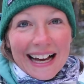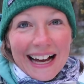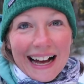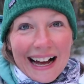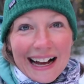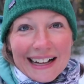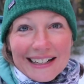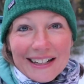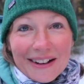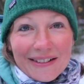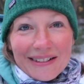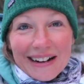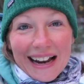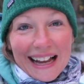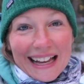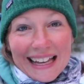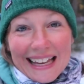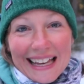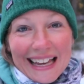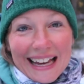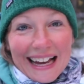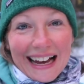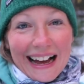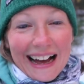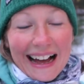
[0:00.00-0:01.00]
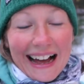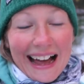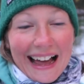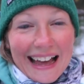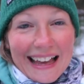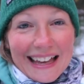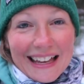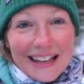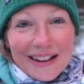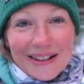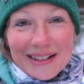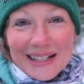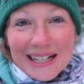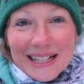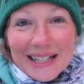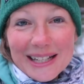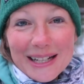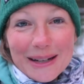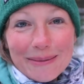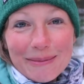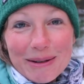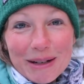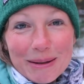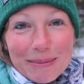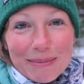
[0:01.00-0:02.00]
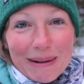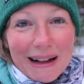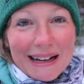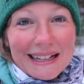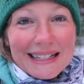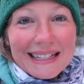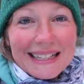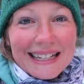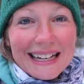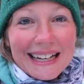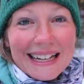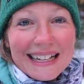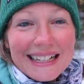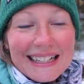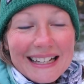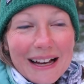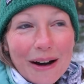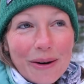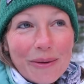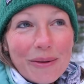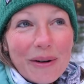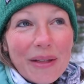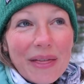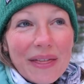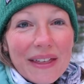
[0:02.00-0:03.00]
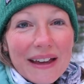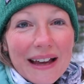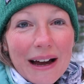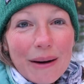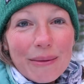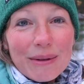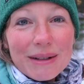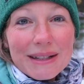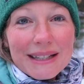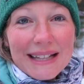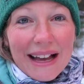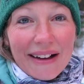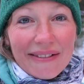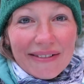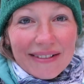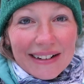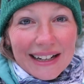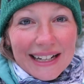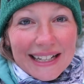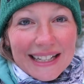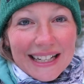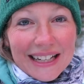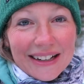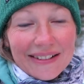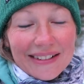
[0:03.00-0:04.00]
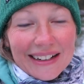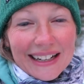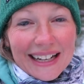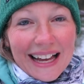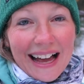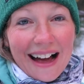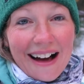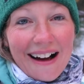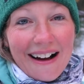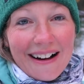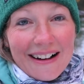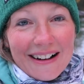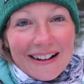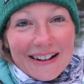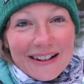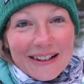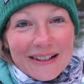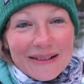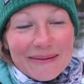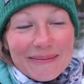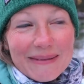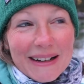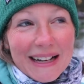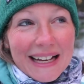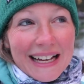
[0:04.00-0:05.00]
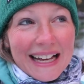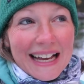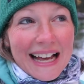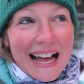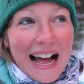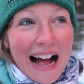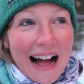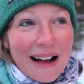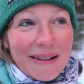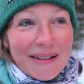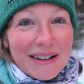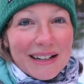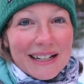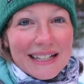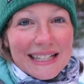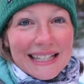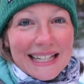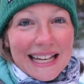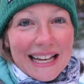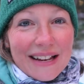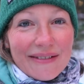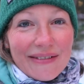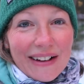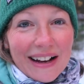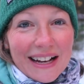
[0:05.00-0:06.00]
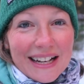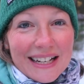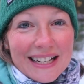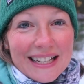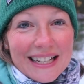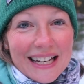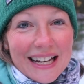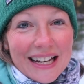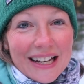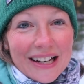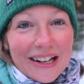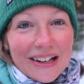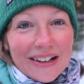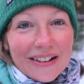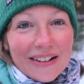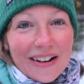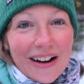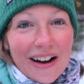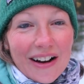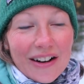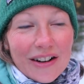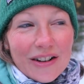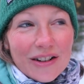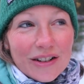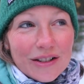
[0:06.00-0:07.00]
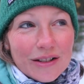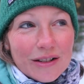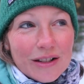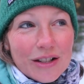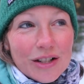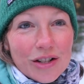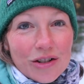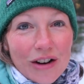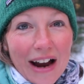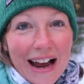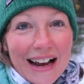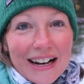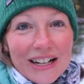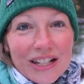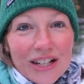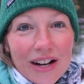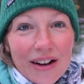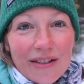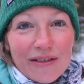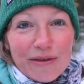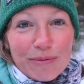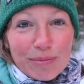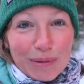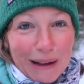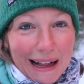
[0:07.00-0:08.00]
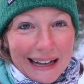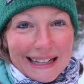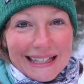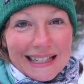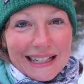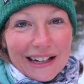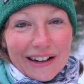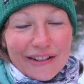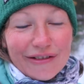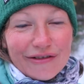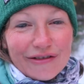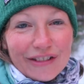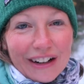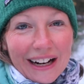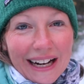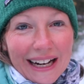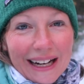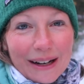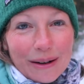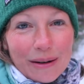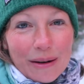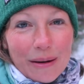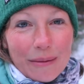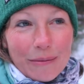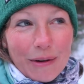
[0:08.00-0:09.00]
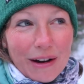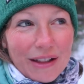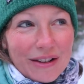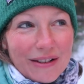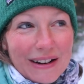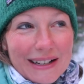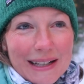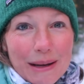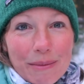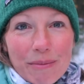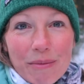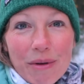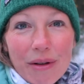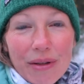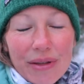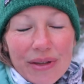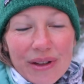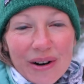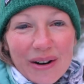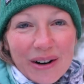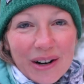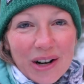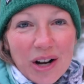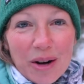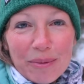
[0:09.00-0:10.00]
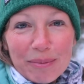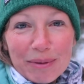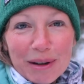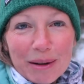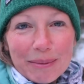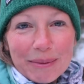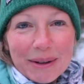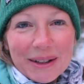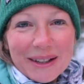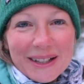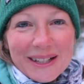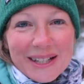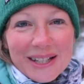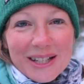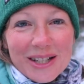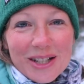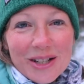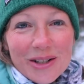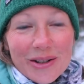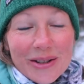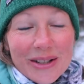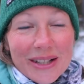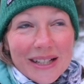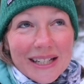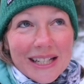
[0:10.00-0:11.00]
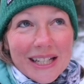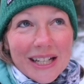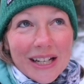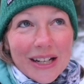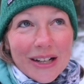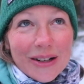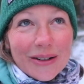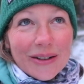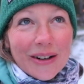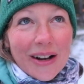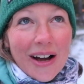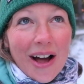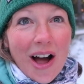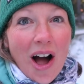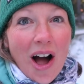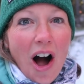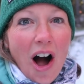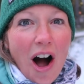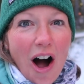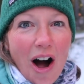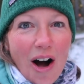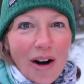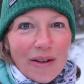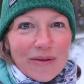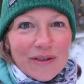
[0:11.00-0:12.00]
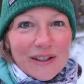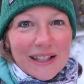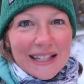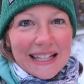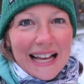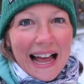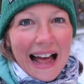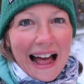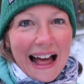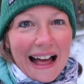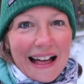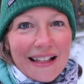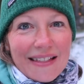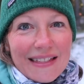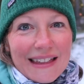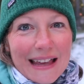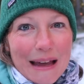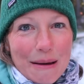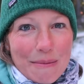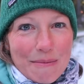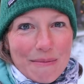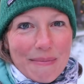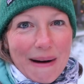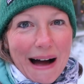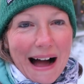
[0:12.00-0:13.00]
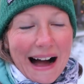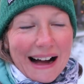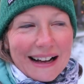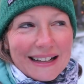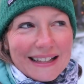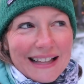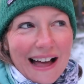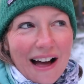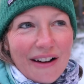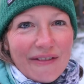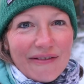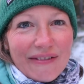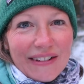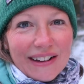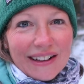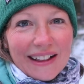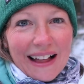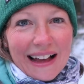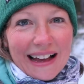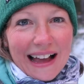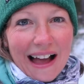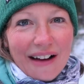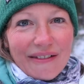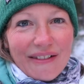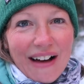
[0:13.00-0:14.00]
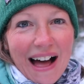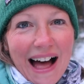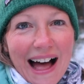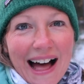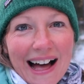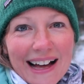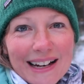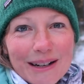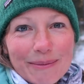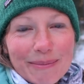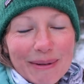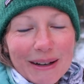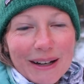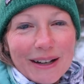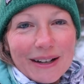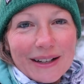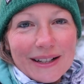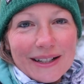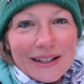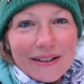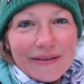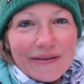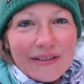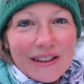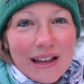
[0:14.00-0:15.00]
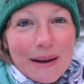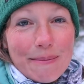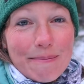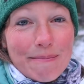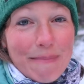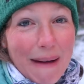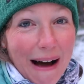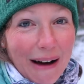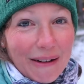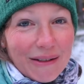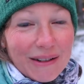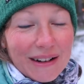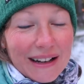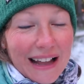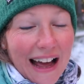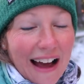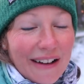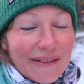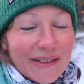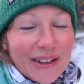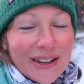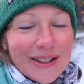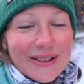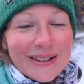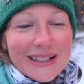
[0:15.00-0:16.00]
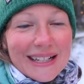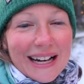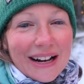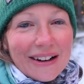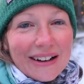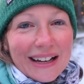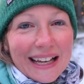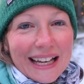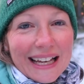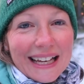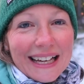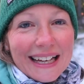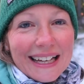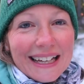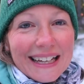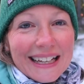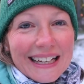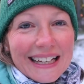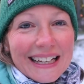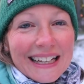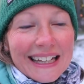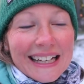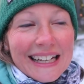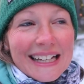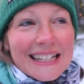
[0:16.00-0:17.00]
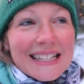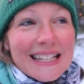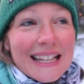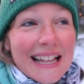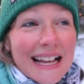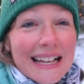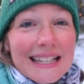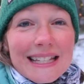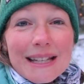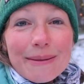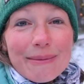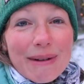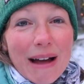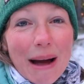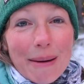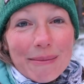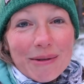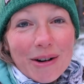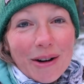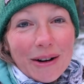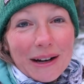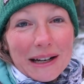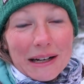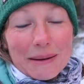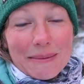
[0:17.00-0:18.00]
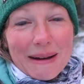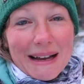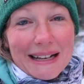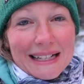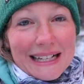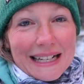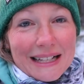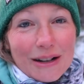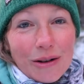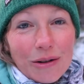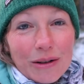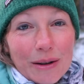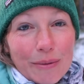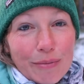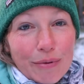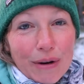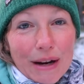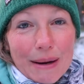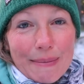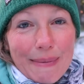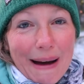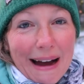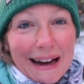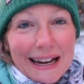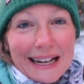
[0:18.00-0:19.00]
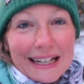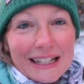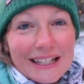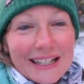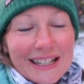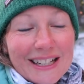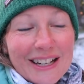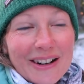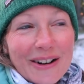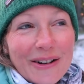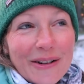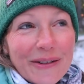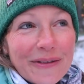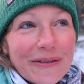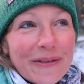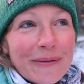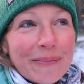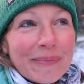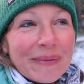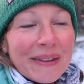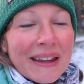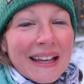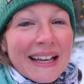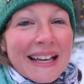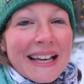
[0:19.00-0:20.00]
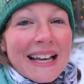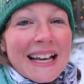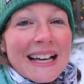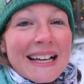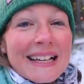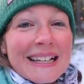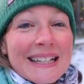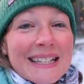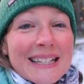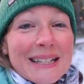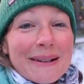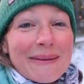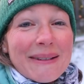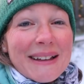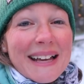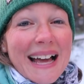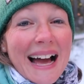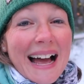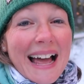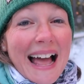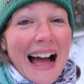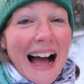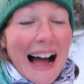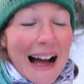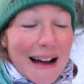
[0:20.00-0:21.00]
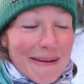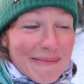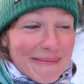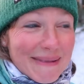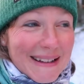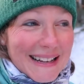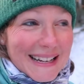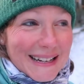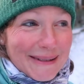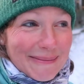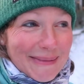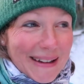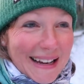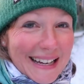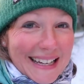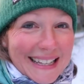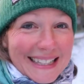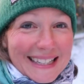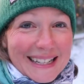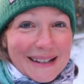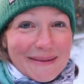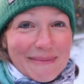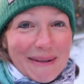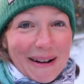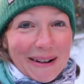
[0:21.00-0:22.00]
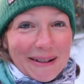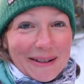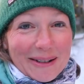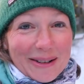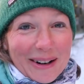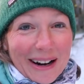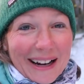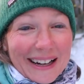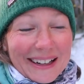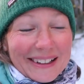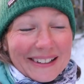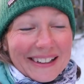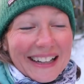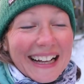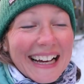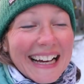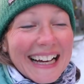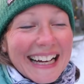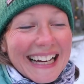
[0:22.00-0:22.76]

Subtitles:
I don't like it. I hate using too much plastic. So one thing I will definitely do when I get home, I'm going to see if I can do a good stretch of plastic free, whether it's a month or a couple of months, just to offset the impact that I feel like I've had because of the amount that I've used out here. So that's something I'm not going to miss, is all the pre-packaged stuff. Something I am going to miss about trail.